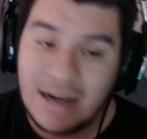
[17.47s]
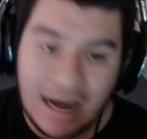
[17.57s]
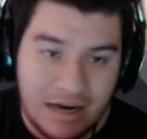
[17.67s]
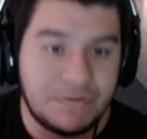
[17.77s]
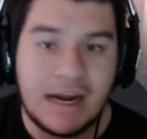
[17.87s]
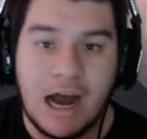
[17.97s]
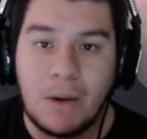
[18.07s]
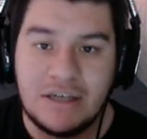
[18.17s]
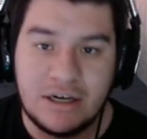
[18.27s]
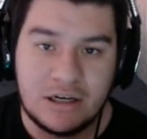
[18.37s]
kind of like
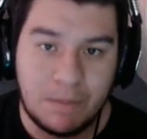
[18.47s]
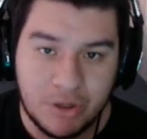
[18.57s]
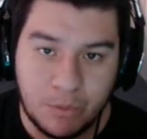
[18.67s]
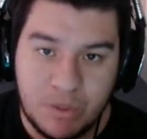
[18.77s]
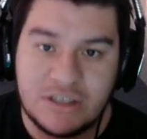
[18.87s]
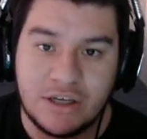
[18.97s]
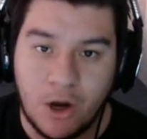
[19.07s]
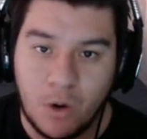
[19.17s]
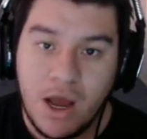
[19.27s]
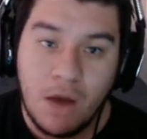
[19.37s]
how I did a couple of weeks
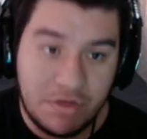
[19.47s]
ago